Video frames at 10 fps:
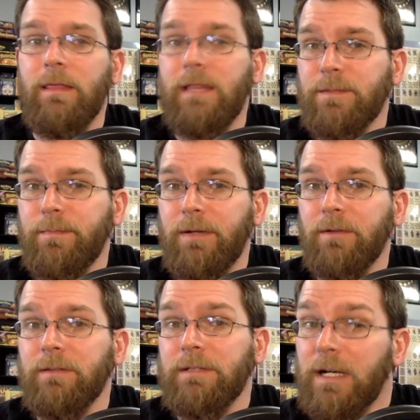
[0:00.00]
This
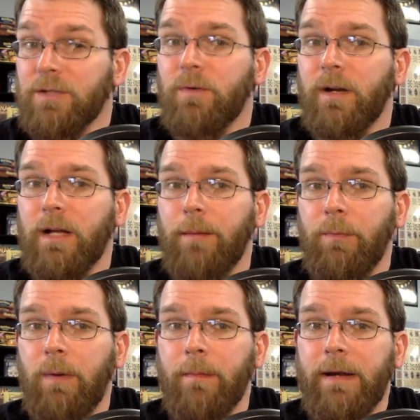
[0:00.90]
build does run a
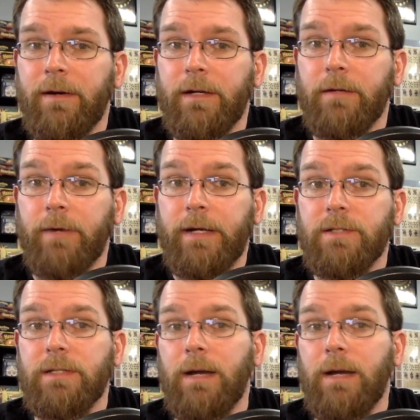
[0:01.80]
couple Barbarian Rings.